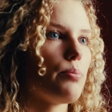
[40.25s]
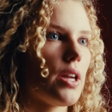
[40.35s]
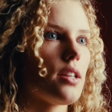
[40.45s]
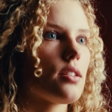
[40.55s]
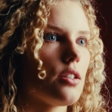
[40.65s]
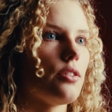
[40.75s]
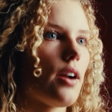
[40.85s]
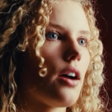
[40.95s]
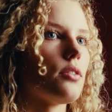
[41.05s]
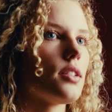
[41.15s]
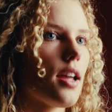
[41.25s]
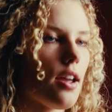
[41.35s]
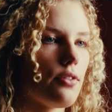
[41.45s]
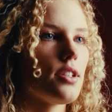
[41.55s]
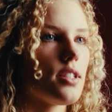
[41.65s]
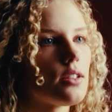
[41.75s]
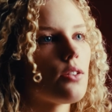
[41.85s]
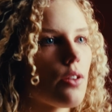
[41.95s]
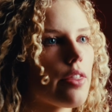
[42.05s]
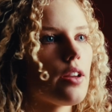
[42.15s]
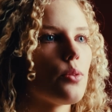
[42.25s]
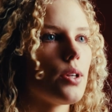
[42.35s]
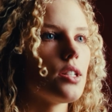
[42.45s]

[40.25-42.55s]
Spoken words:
based around every single thing we